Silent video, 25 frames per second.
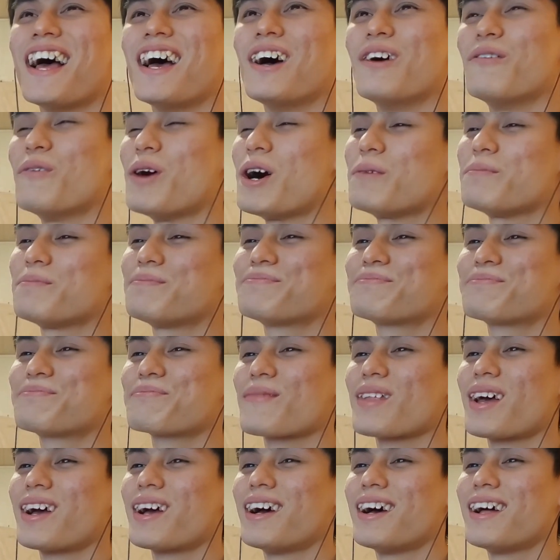Well,
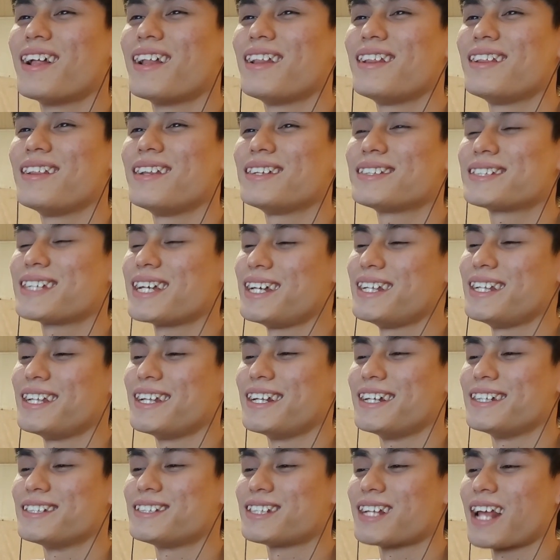let's get into
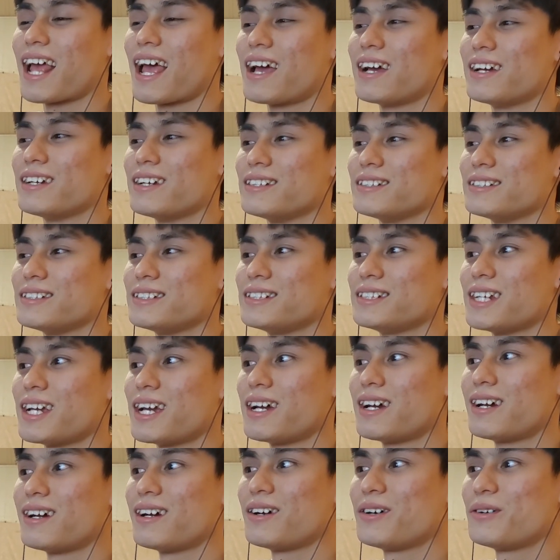this,
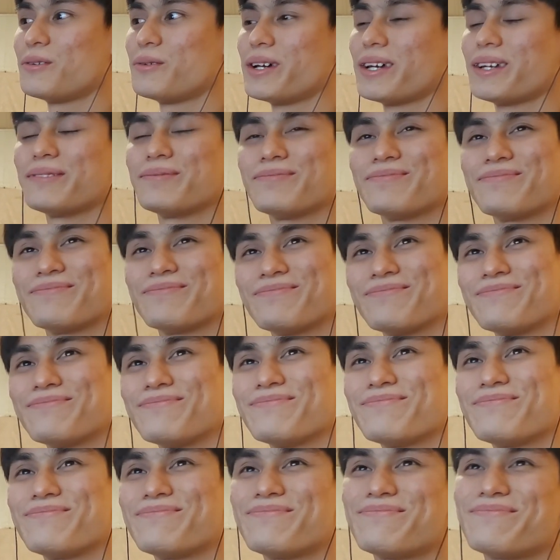shall we?
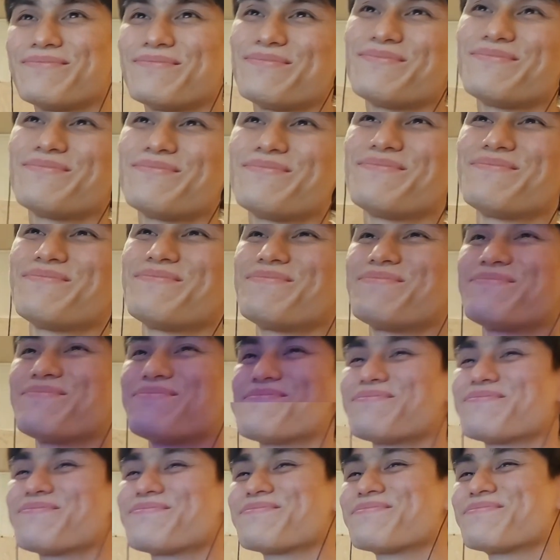
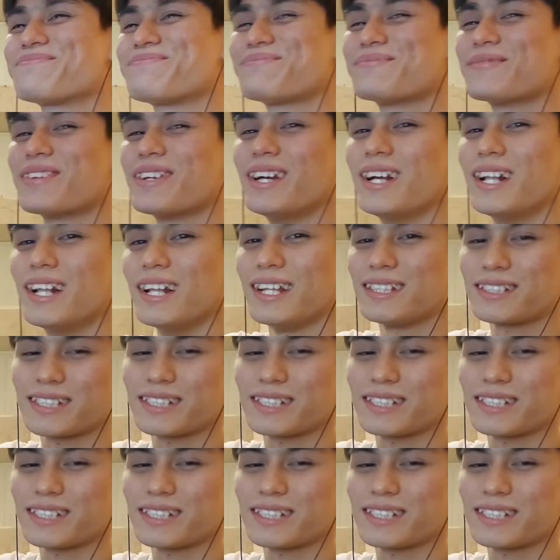Let's